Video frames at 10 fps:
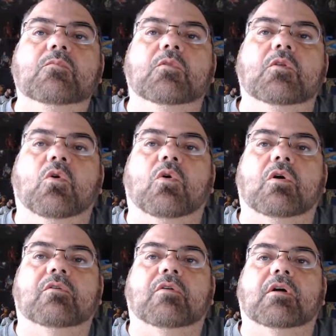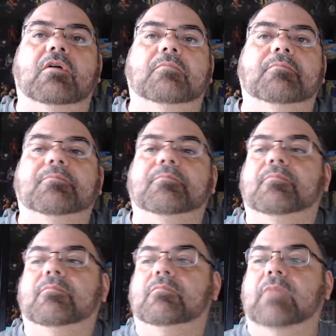or
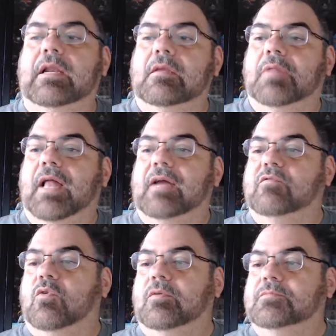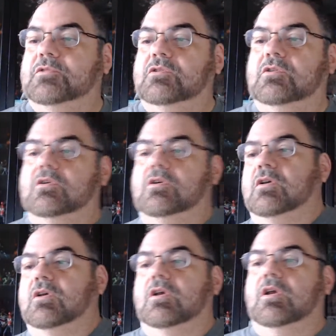any platforms?
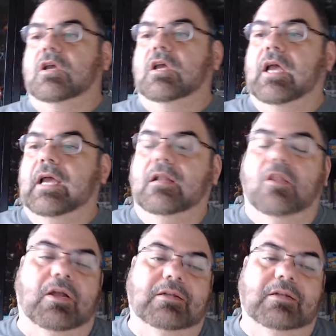And a lot of